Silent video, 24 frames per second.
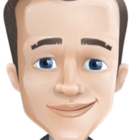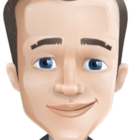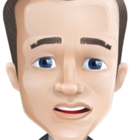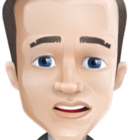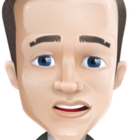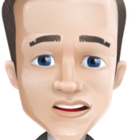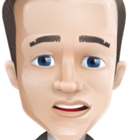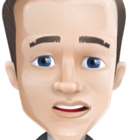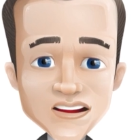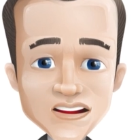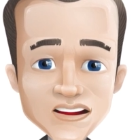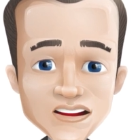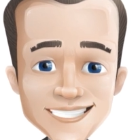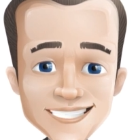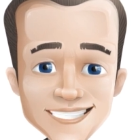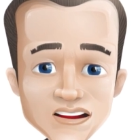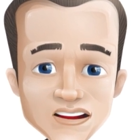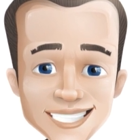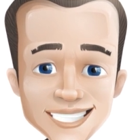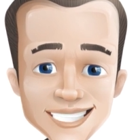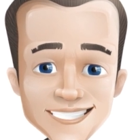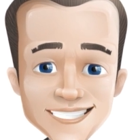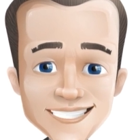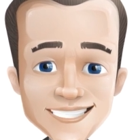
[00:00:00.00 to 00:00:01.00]
The third
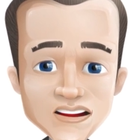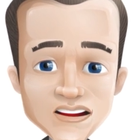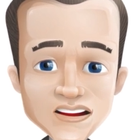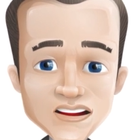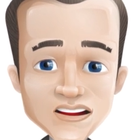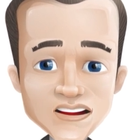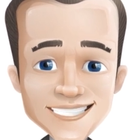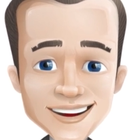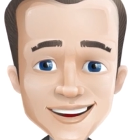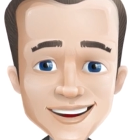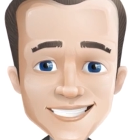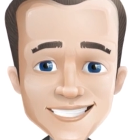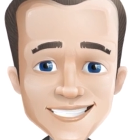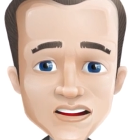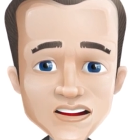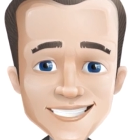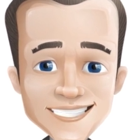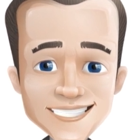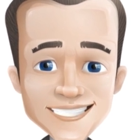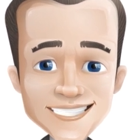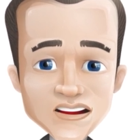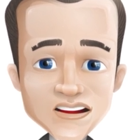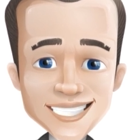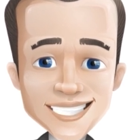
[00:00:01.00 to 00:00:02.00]
type of scalping is
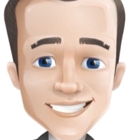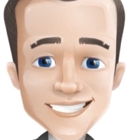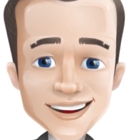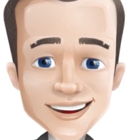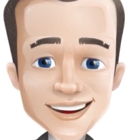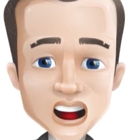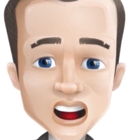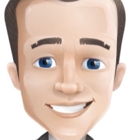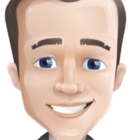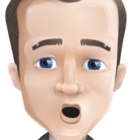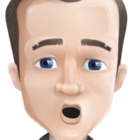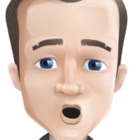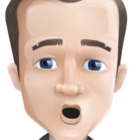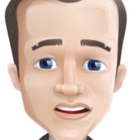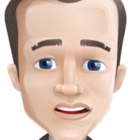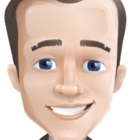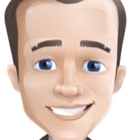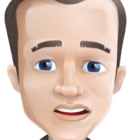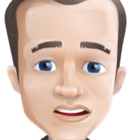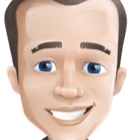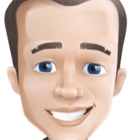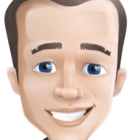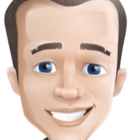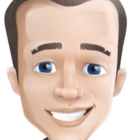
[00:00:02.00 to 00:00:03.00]
considered to be closer to
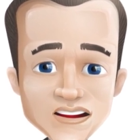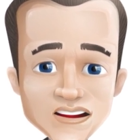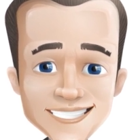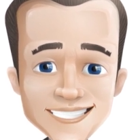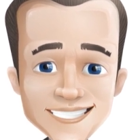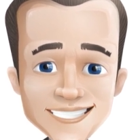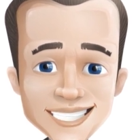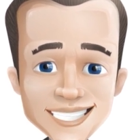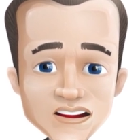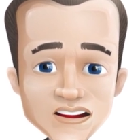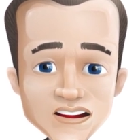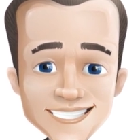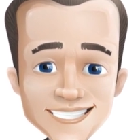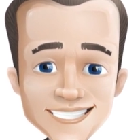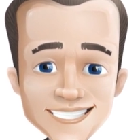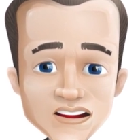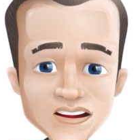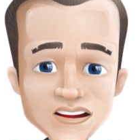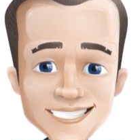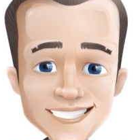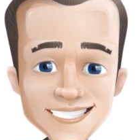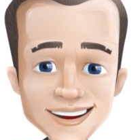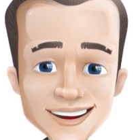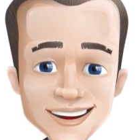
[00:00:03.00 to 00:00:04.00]
the traditional methods
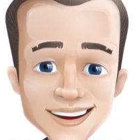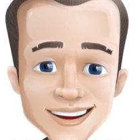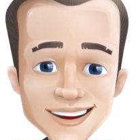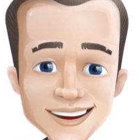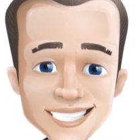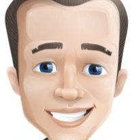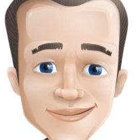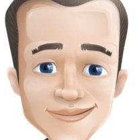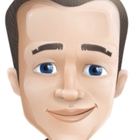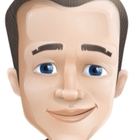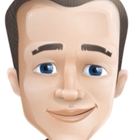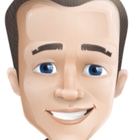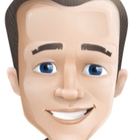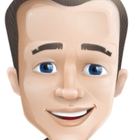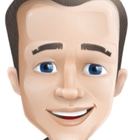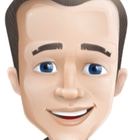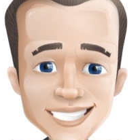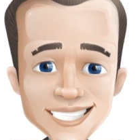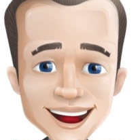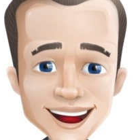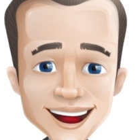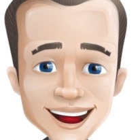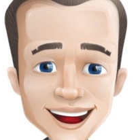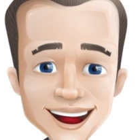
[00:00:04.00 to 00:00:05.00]
of trading. A
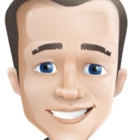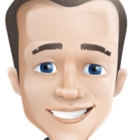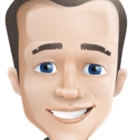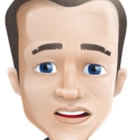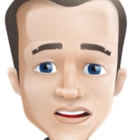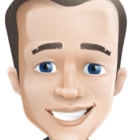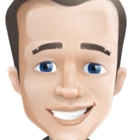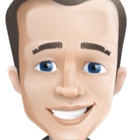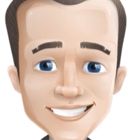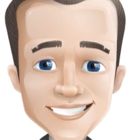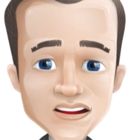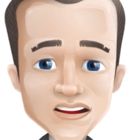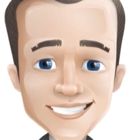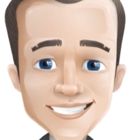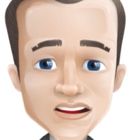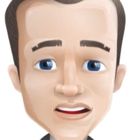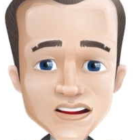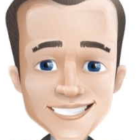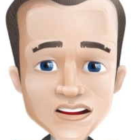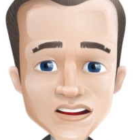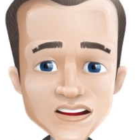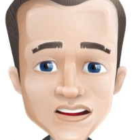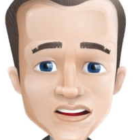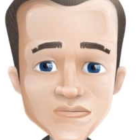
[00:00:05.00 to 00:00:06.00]
trader enters a
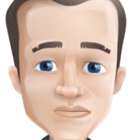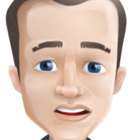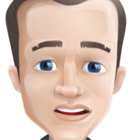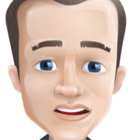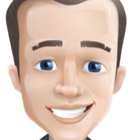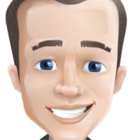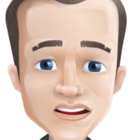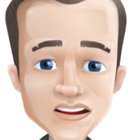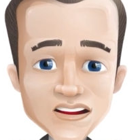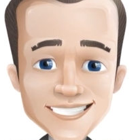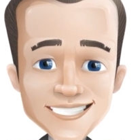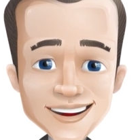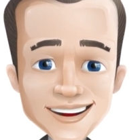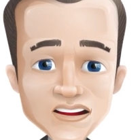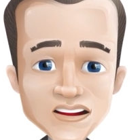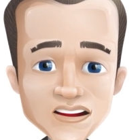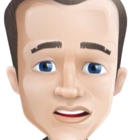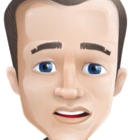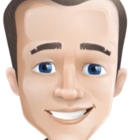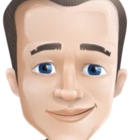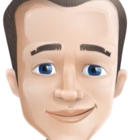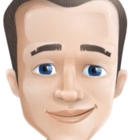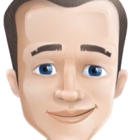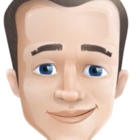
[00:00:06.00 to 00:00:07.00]
specific amount of
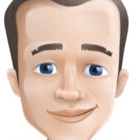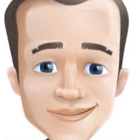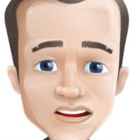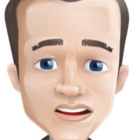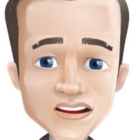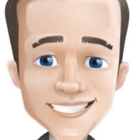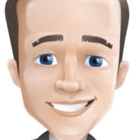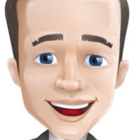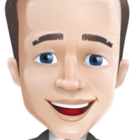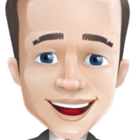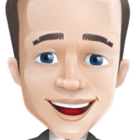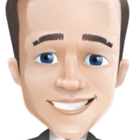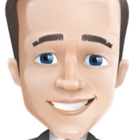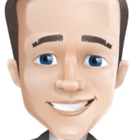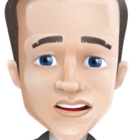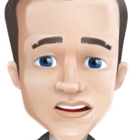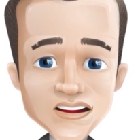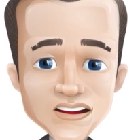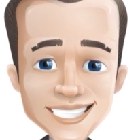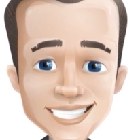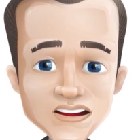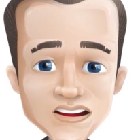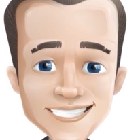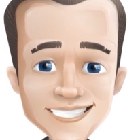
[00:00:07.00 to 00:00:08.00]
shares on any
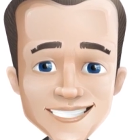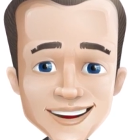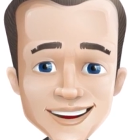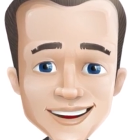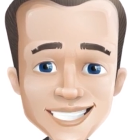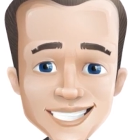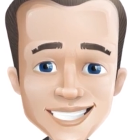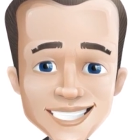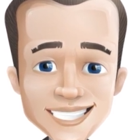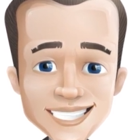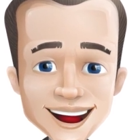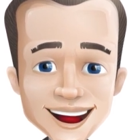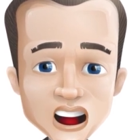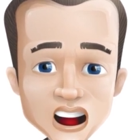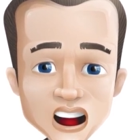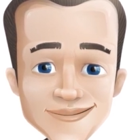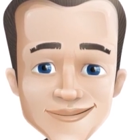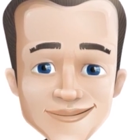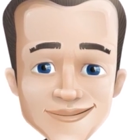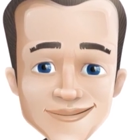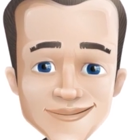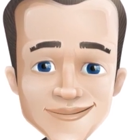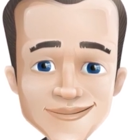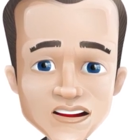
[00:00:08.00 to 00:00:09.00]
setup or signal from
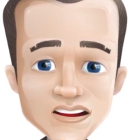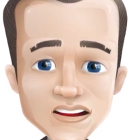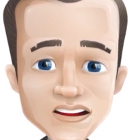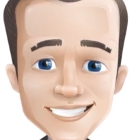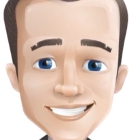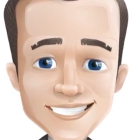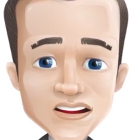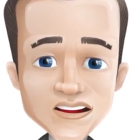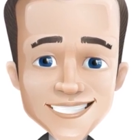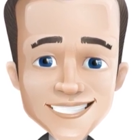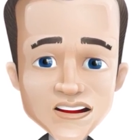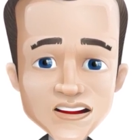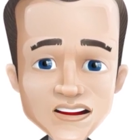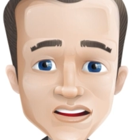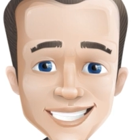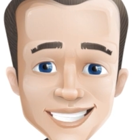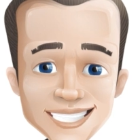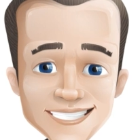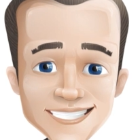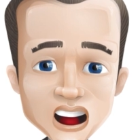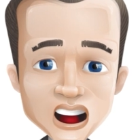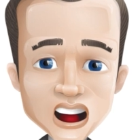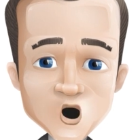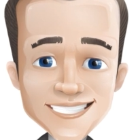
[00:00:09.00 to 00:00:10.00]
their system and
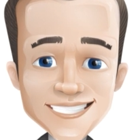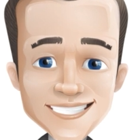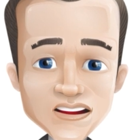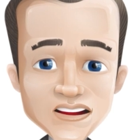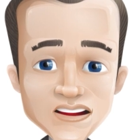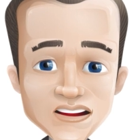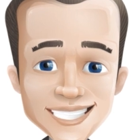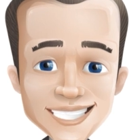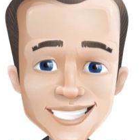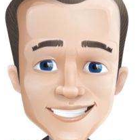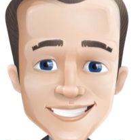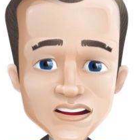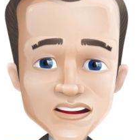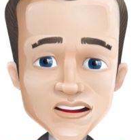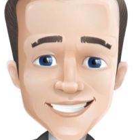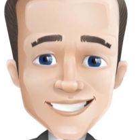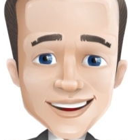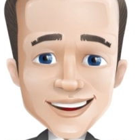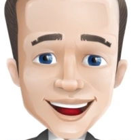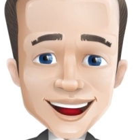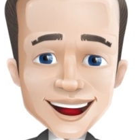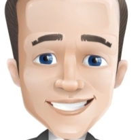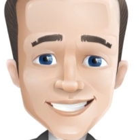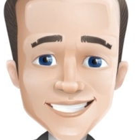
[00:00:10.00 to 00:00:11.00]
closes the position
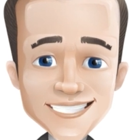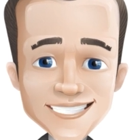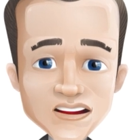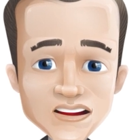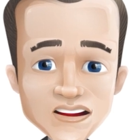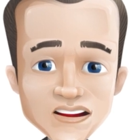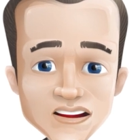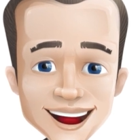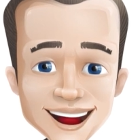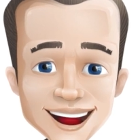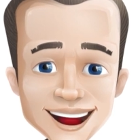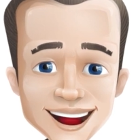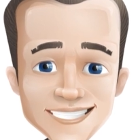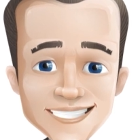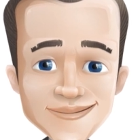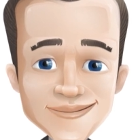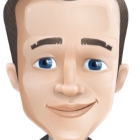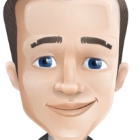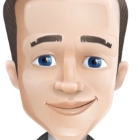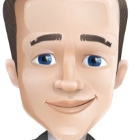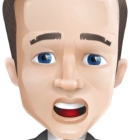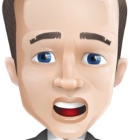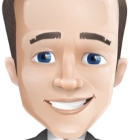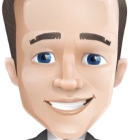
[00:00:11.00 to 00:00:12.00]
as soon as
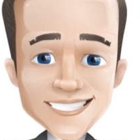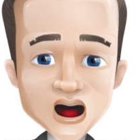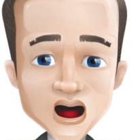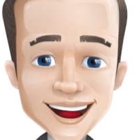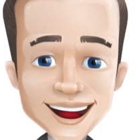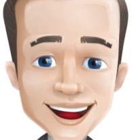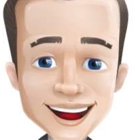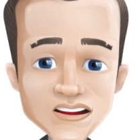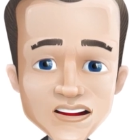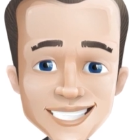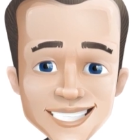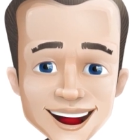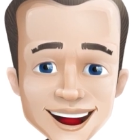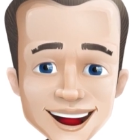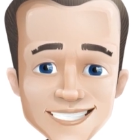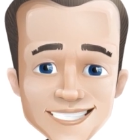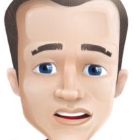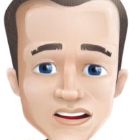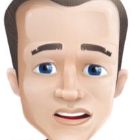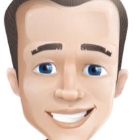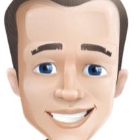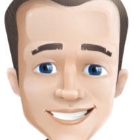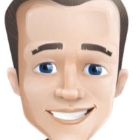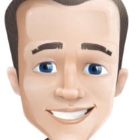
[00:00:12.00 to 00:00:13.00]
the first
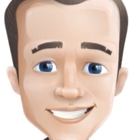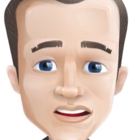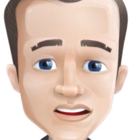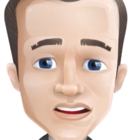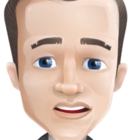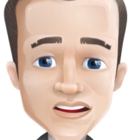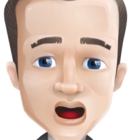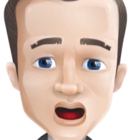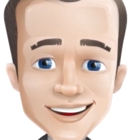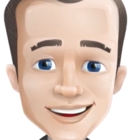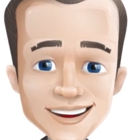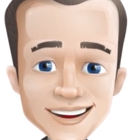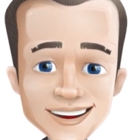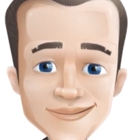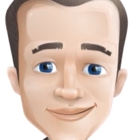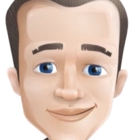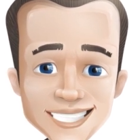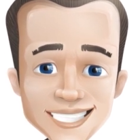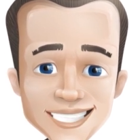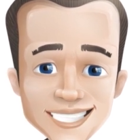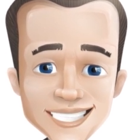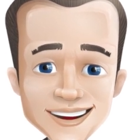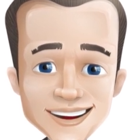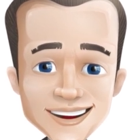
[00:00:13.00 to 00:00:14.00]
exit is generated
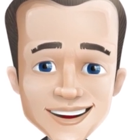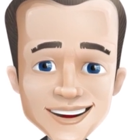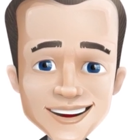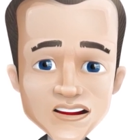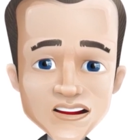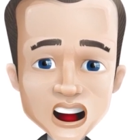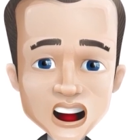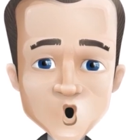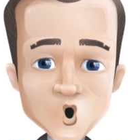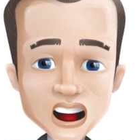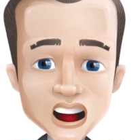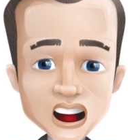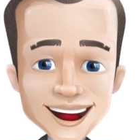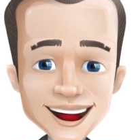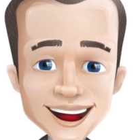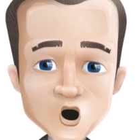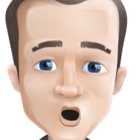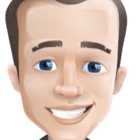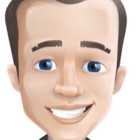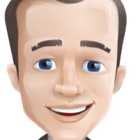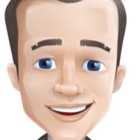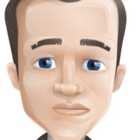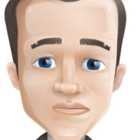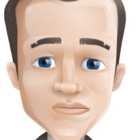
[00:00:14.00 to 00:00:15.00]
near the 1
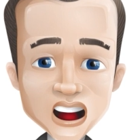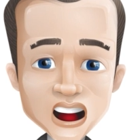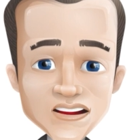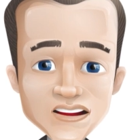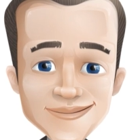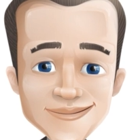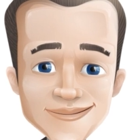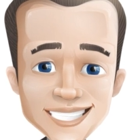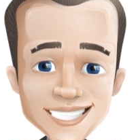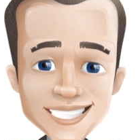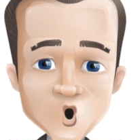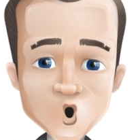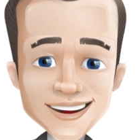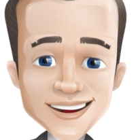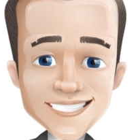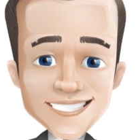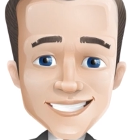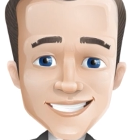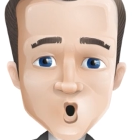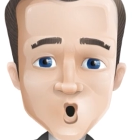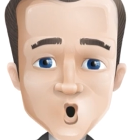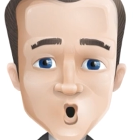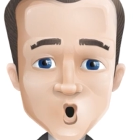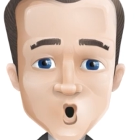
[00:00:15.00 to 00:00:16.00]
to 1 risk
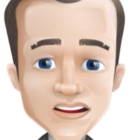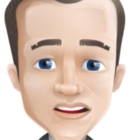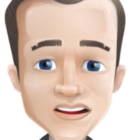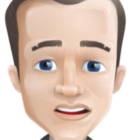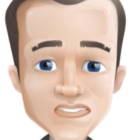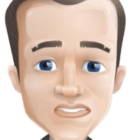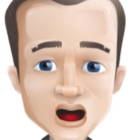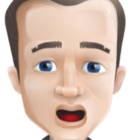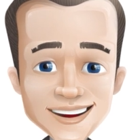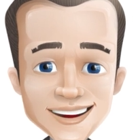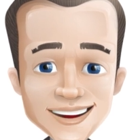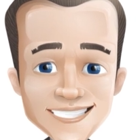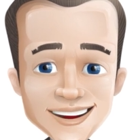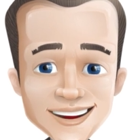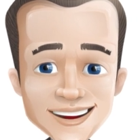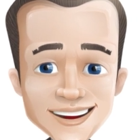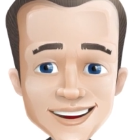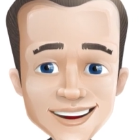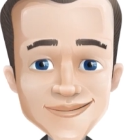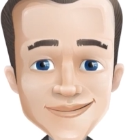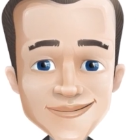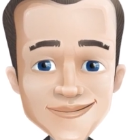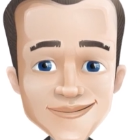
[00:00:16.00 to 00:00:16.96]
reward ratio.